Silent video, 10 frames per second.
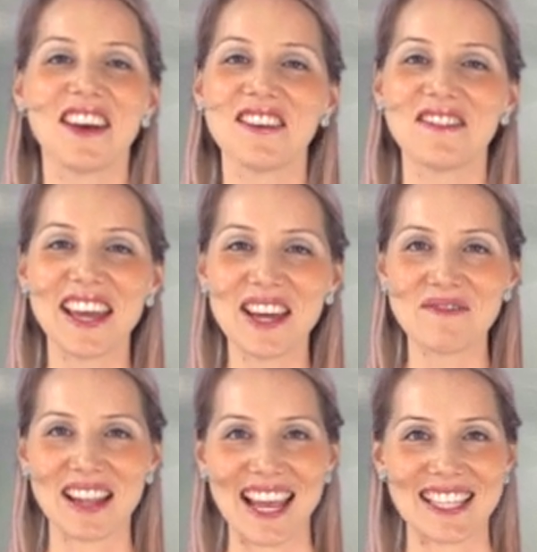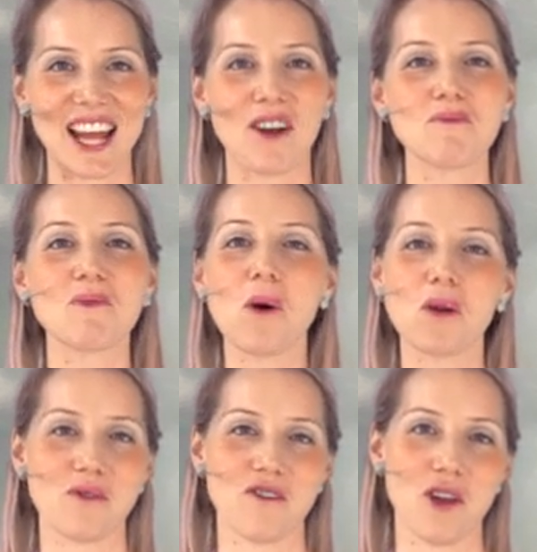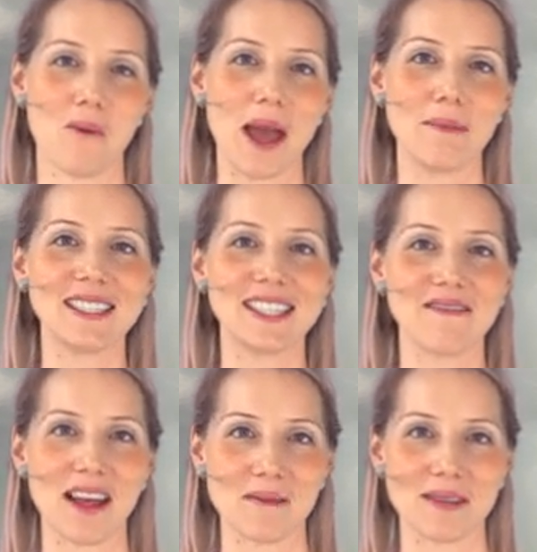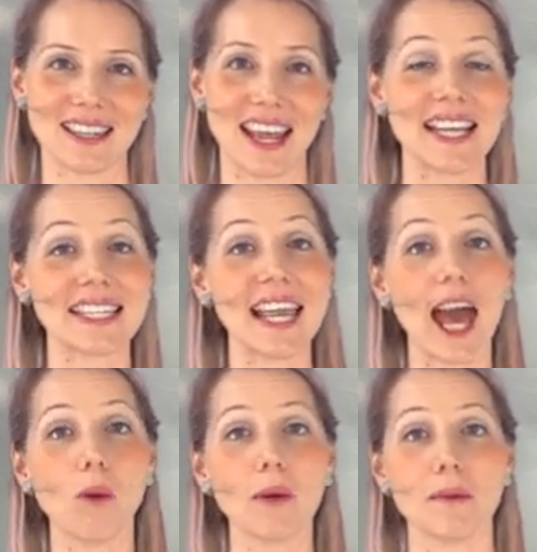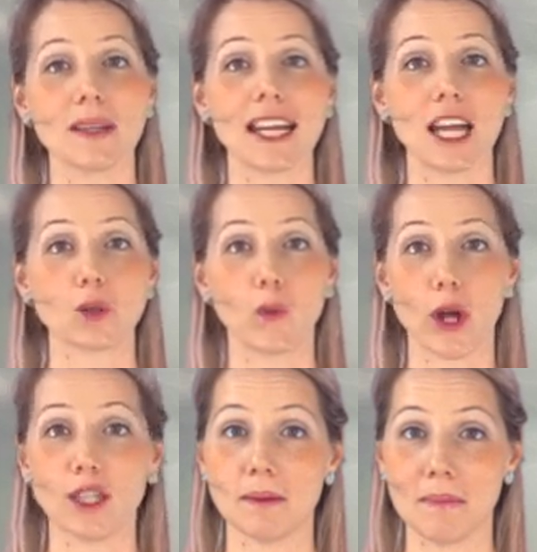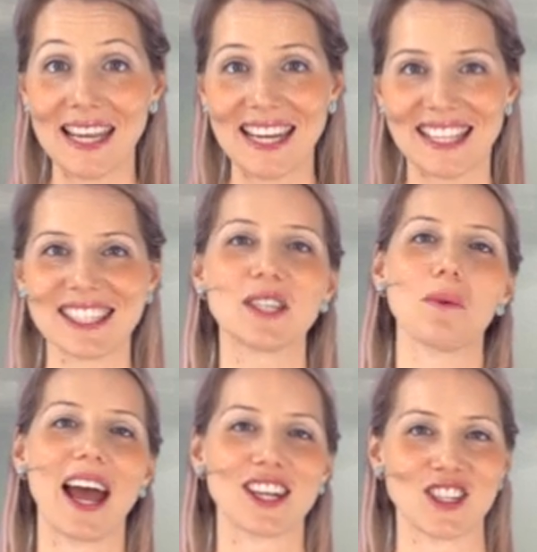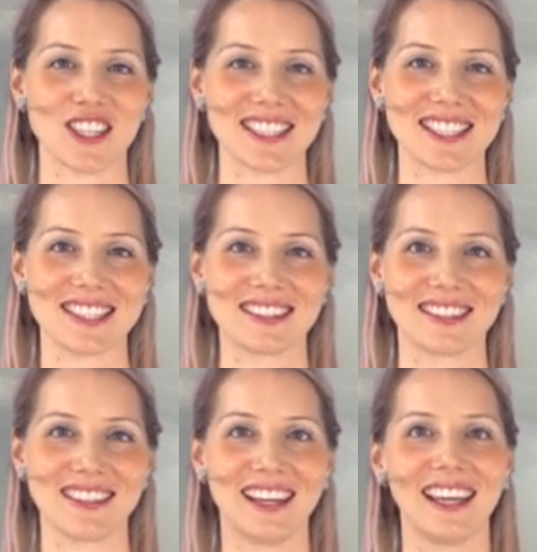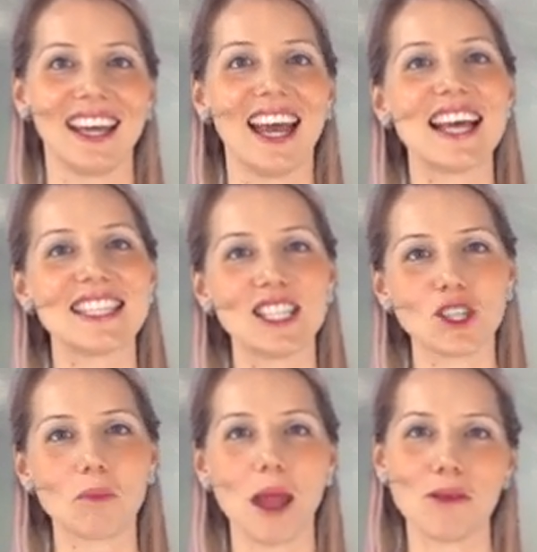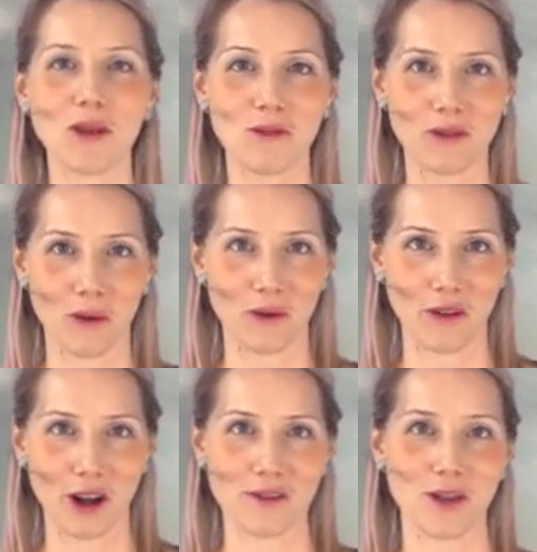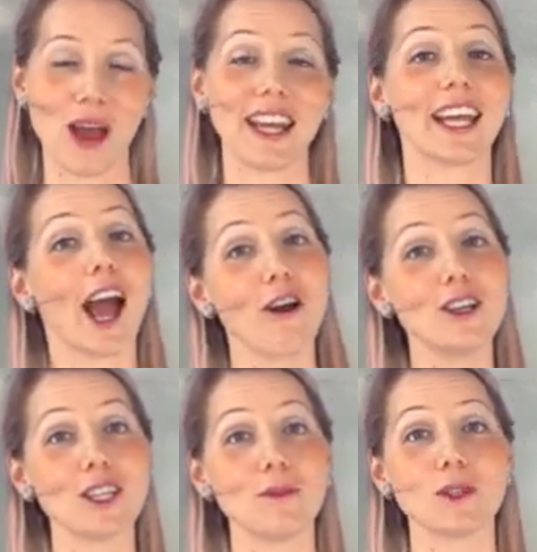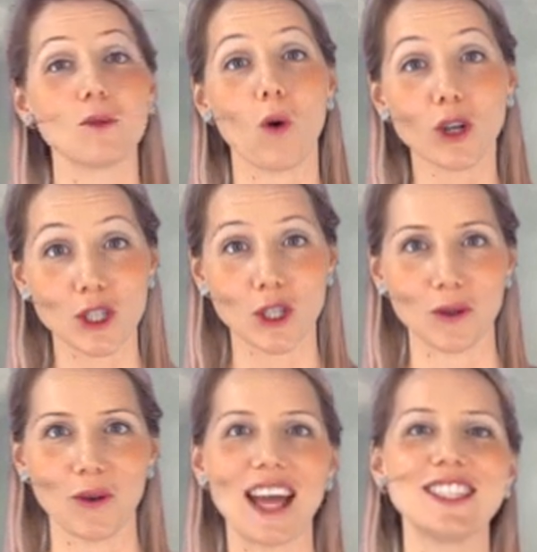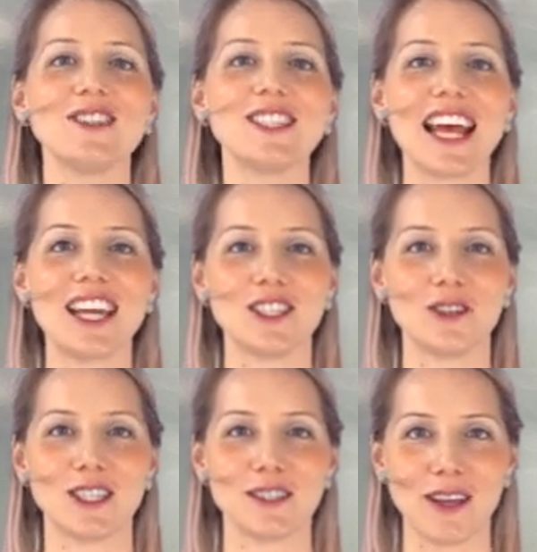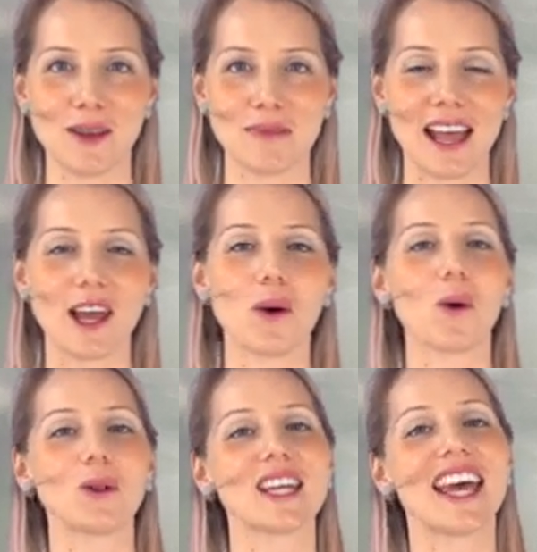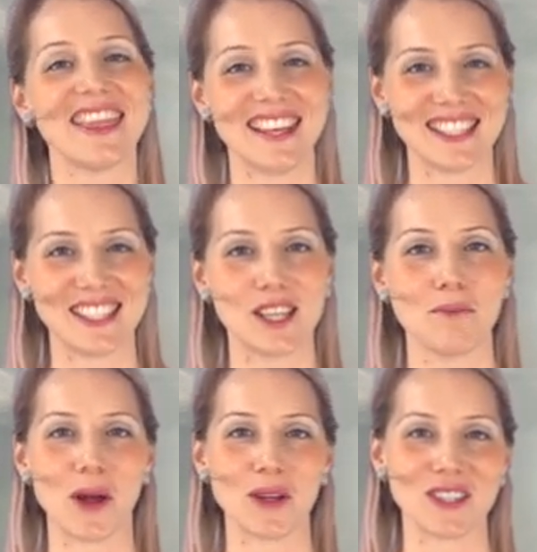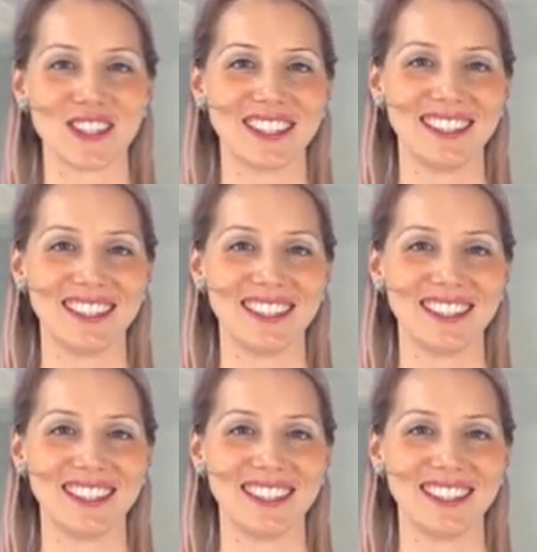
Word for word: Finger plays are important for your baby's development as they help him attach words and meanings to actions. Sit your baby on the floor in front of you and encourage him to watch you as you say and do this finger play called This is the Boat.